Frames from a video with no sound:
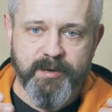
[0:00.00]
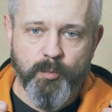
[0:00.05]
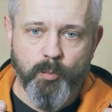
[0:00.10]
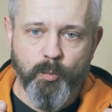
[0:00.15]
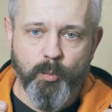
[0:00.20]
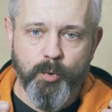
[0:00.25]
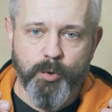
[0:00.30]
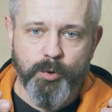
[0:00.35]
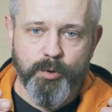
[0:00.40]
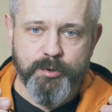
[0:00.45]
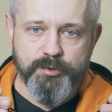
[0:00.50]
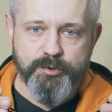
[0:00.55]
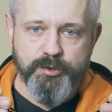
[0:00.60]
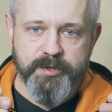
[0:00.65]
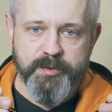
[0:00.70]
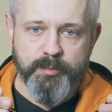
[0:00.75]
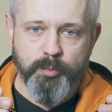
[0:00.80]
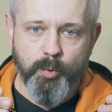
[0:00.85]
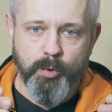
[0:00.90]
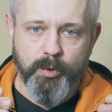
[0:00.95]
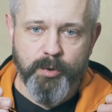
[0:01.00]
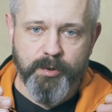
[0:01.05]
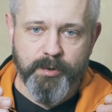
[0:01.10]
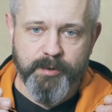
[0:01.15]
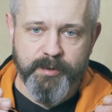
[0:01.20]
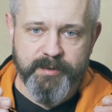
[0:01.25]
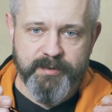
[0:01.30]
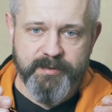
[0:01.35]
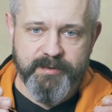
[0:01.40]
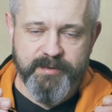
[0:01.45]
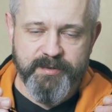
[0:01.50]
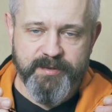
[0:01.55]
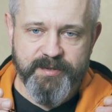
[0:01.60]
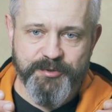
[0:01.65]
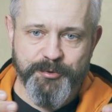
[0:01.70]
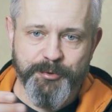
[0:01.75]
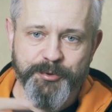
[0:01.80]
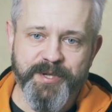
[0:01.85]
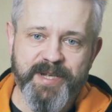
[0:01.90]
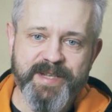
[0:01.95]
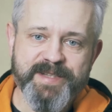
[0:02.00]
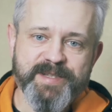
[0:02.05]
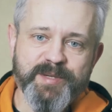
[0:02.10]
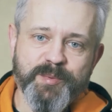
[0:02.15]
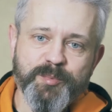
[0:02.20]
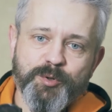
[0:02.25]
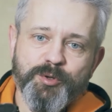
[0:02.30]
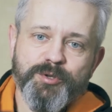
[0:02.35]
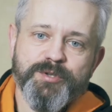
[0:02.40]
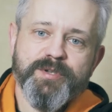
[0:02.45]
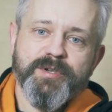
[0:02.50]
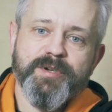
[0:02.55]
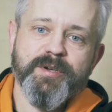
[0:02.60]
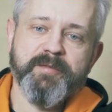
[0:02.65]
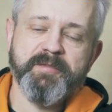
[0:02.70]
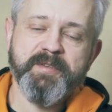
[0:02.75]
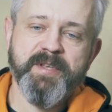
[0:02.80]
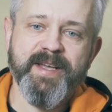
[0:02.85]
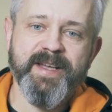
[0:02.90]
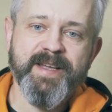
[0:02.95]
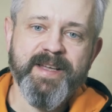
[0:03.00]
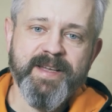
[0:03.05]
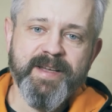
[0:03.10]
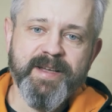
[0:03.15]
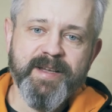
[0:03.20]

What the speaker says: wall to the wall. So that's the beauty of the